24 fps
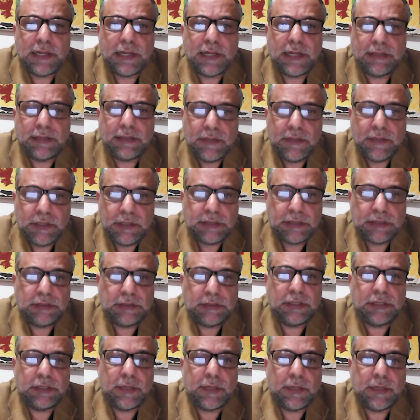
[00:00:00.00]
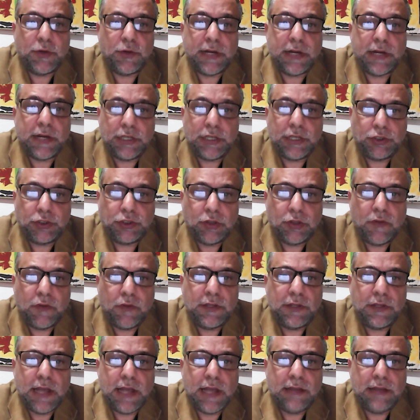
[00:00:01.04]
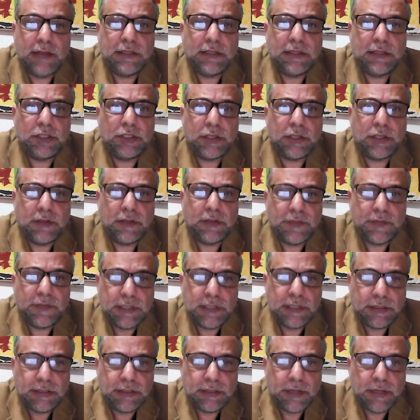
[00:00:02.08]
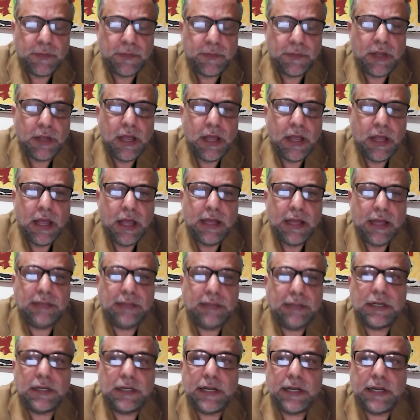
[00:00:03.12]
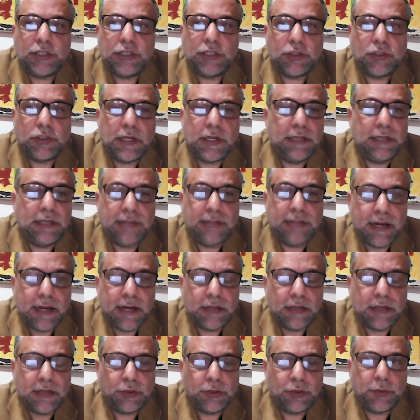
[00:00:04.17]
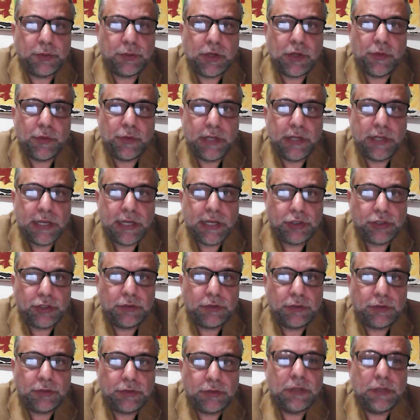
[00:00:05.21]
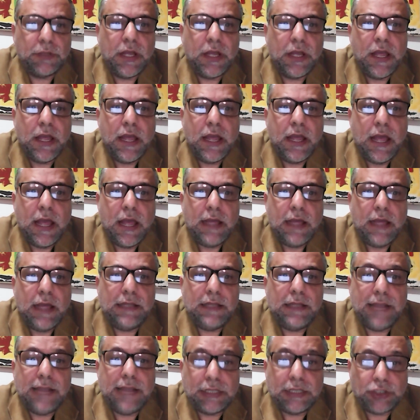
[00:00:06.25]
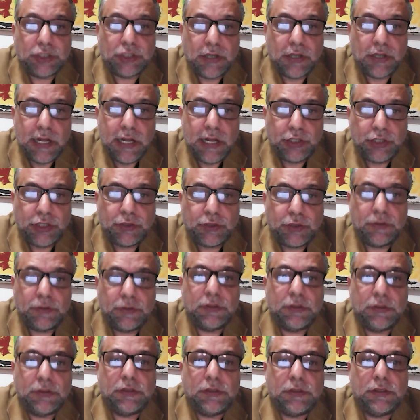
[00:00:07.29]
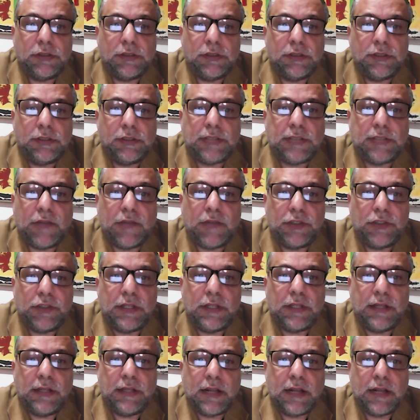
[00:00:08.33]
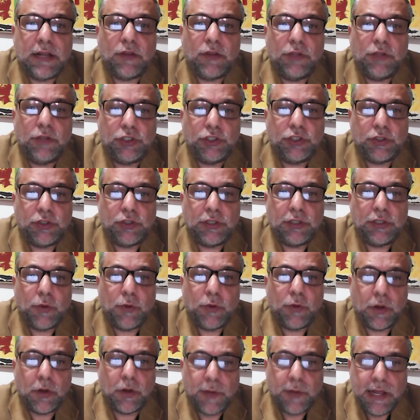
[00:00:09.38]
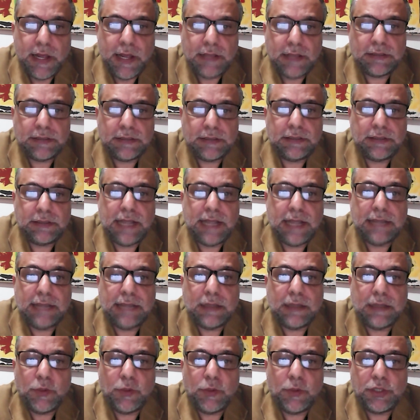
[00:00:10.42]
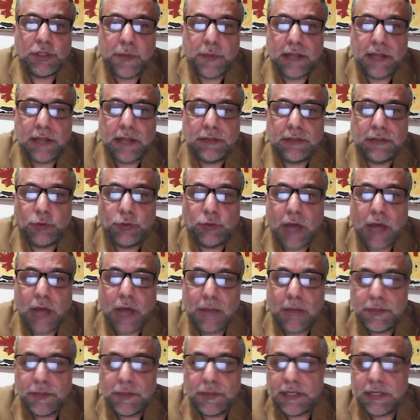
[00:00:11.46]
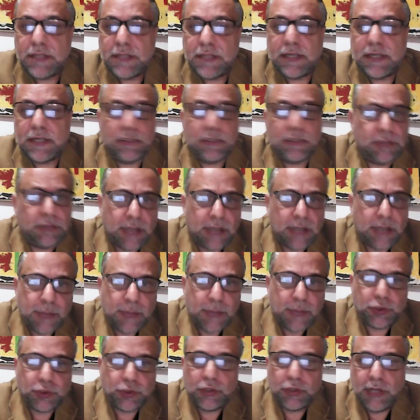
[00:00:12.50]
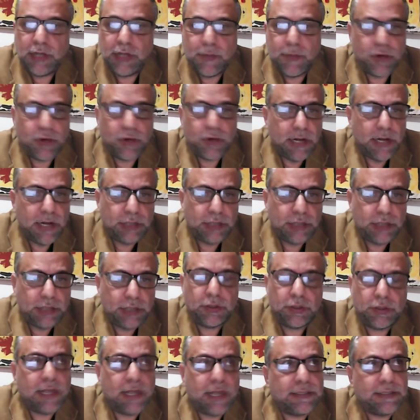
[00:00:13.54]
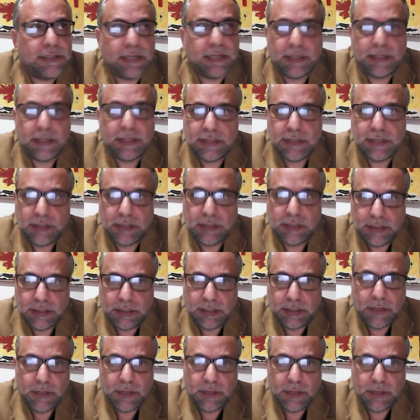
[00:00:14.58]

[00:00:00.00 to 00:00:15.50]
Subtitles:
activities, the remuneration of an incentive system, internal communication, industrial relation, safety and health condition in the workplace, data with respect to absence and interruption in labor relation, etc., etc., etc.